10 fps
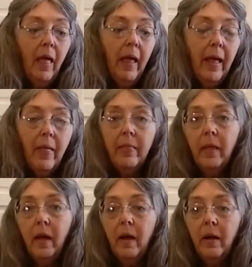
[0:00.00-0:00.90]
And
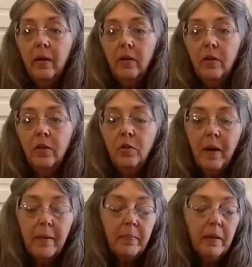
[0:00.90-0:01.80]
you
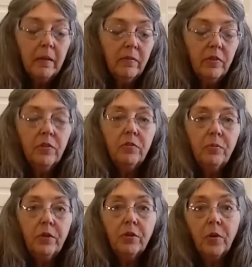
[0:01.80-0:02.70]
might be confused
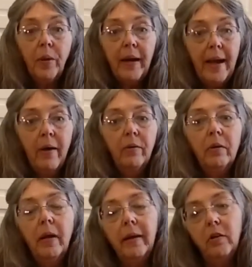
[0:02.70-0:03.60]
when you're going out
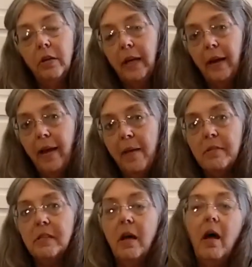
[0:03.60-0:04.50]
and looking on
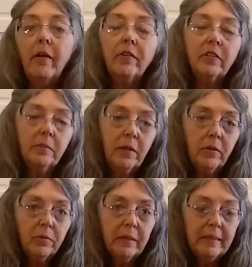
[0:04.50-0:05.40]
Amazon or some
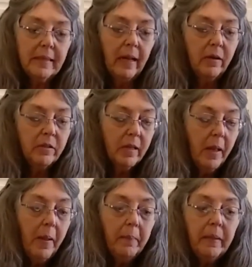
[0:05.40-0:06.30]
other resellers,
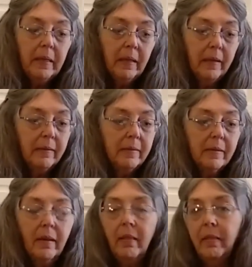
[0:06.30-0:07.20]

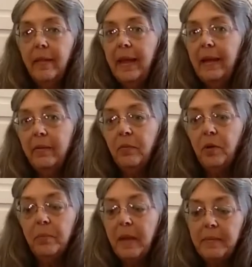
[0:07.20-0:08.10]
because they
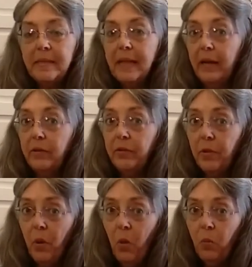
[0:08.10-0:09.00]
will maybe sell you the
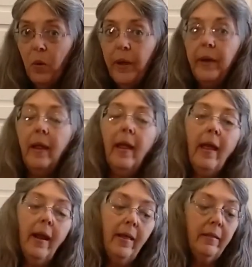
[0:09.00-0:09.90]
old one,
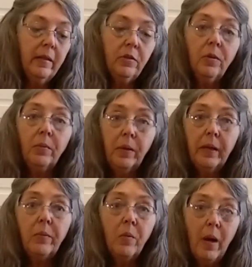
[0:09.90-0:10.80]
and I think you will
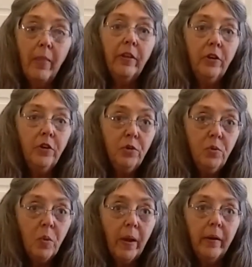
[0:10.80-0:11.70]
really want the new
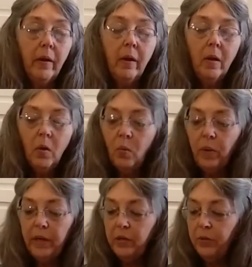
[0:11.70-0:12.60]
one
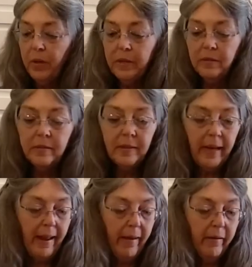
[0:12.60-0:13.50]
when you
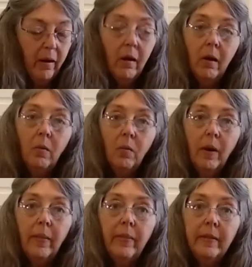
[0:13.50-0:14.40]
understand
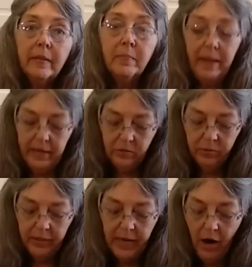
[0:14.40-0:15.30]
what the specs
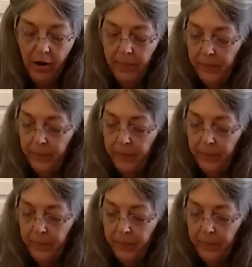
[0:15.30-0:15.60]
really are.